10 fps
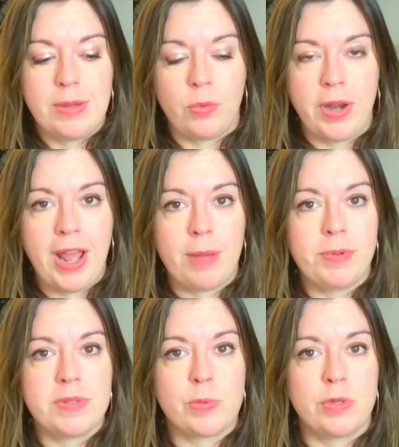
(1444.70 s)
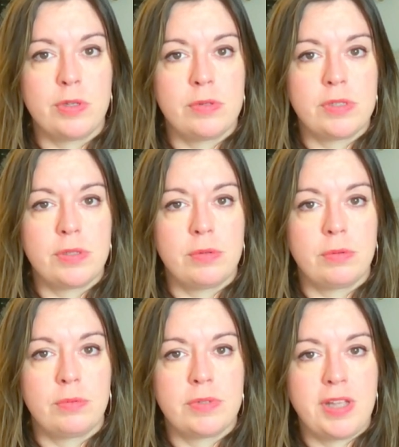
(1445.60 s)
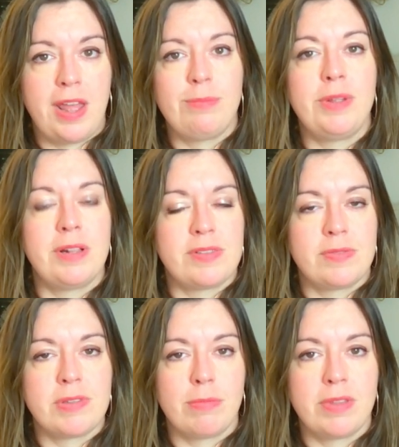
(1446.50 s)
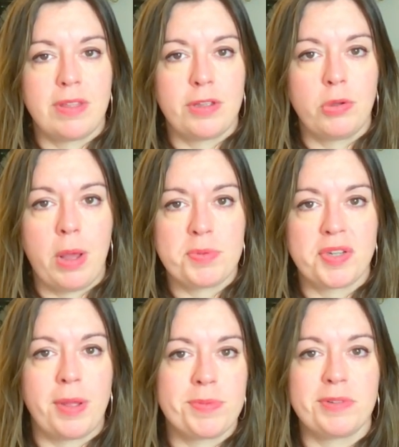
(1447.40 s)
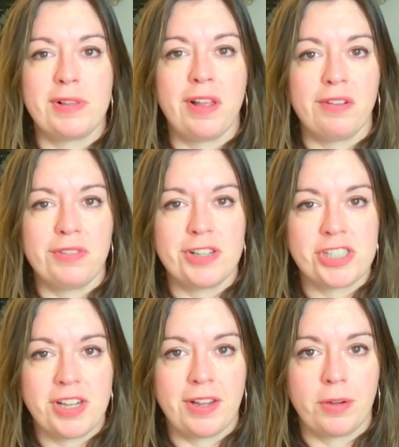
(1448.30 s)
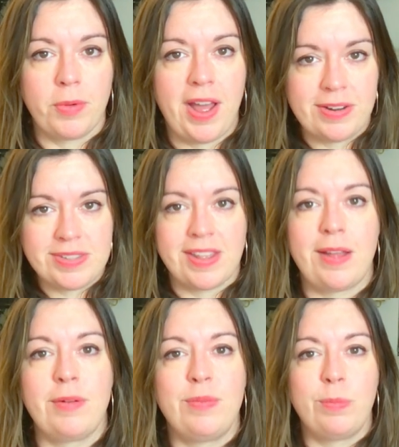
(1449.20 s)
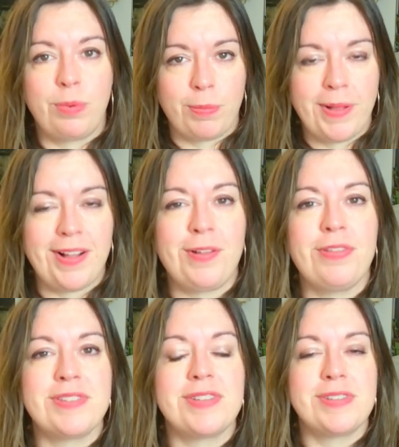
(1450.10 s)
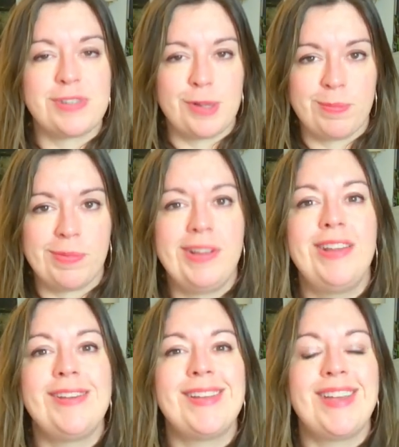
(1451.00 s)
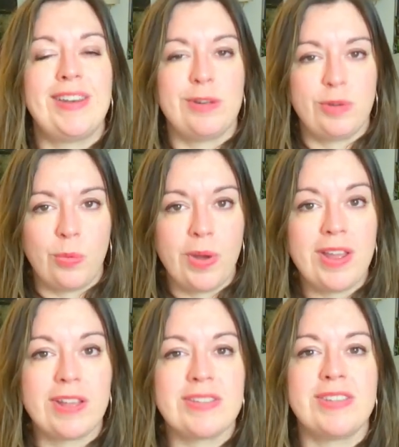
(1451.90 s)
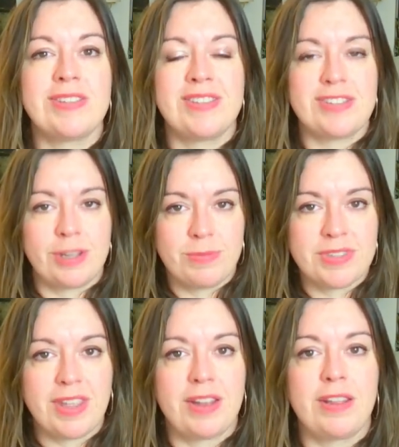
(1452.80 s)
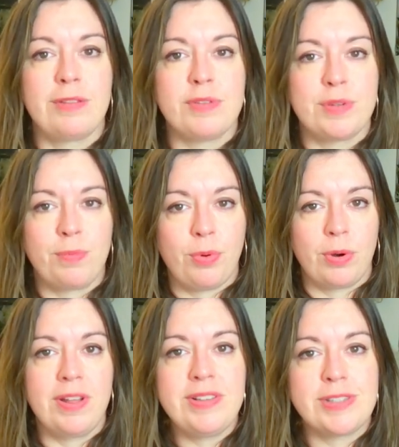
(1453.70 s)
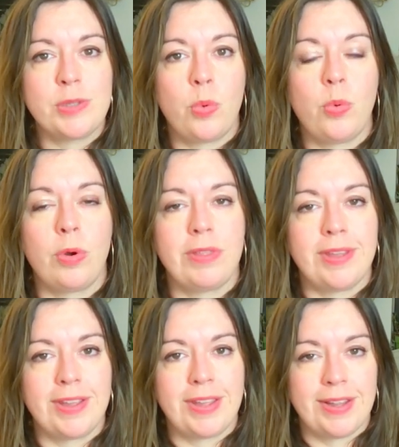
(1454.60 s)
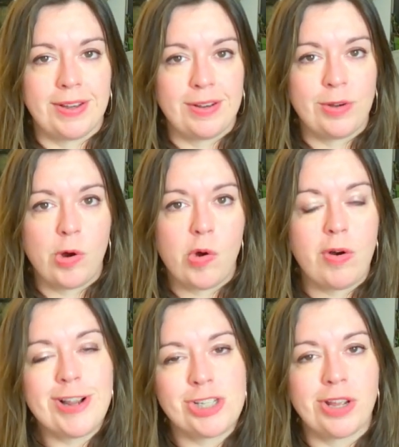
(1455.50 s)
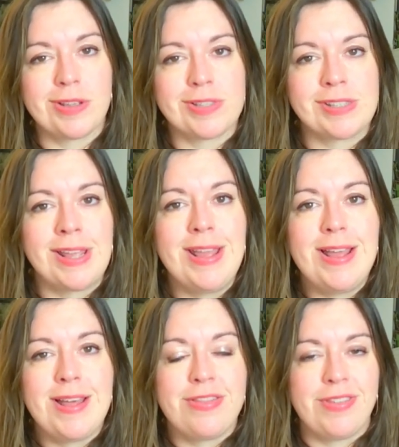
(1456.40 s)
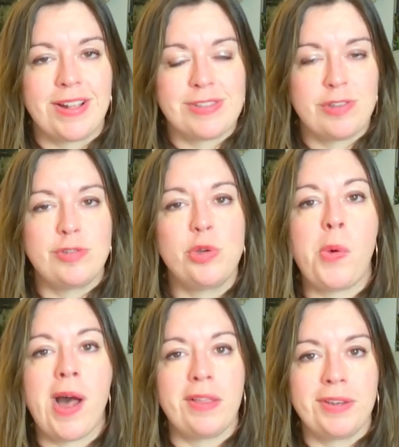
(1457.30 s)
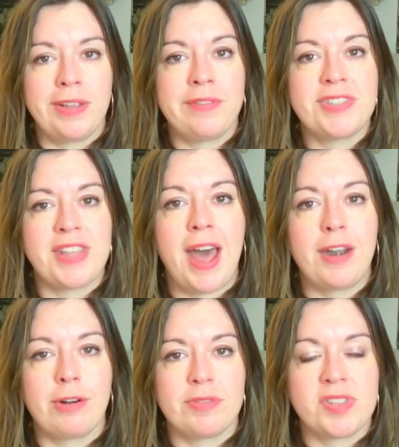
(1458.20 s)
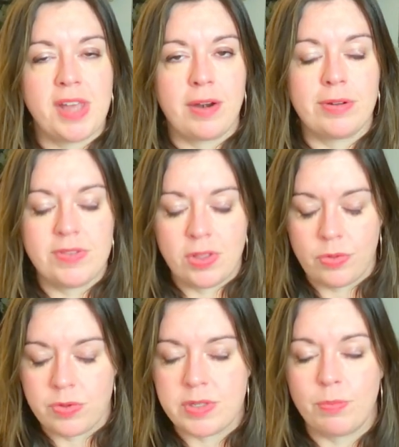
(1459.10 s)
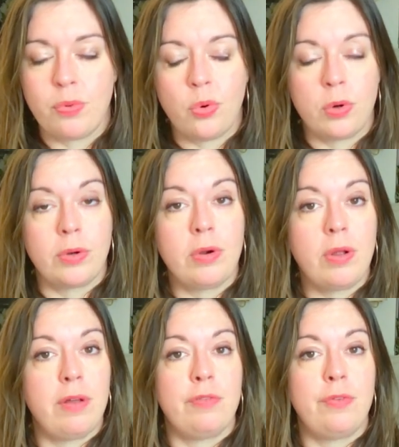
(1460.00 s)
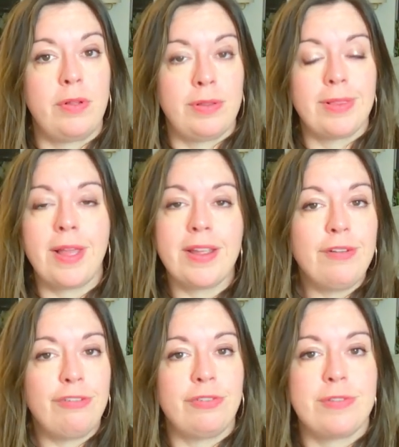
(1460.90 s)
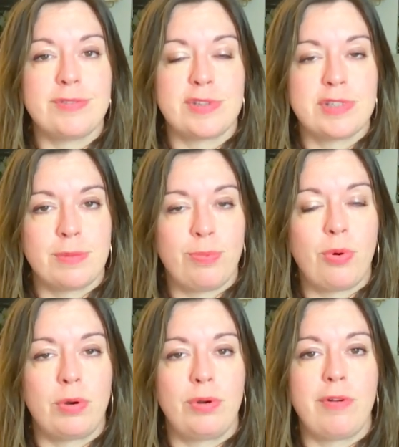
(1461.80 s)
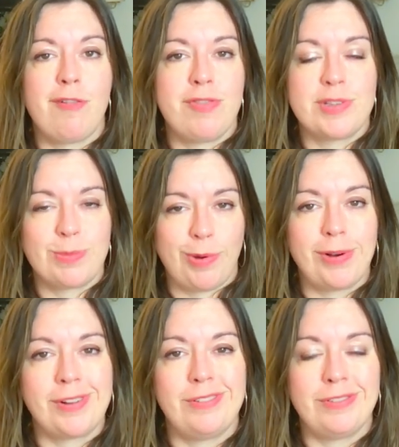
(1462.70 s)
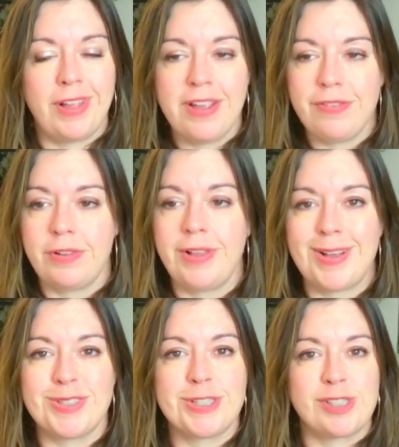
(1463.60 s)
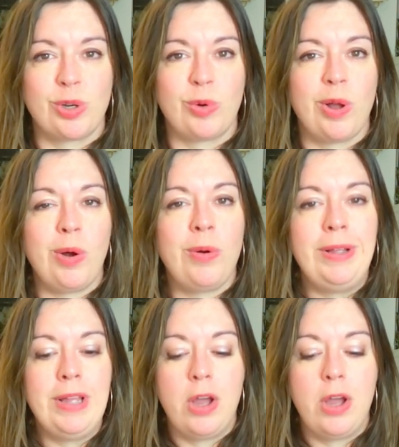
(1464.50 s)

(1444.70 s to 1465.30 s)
what happens when you do 10 minutes of something that you absolutely love each day? How does that propel the system in a new way? Because these systems can either support us or they can crush us. And that's the duality of Saturn. Saturn is either the supporter of life, it's the supporter of the spark of life, it allows us to grow,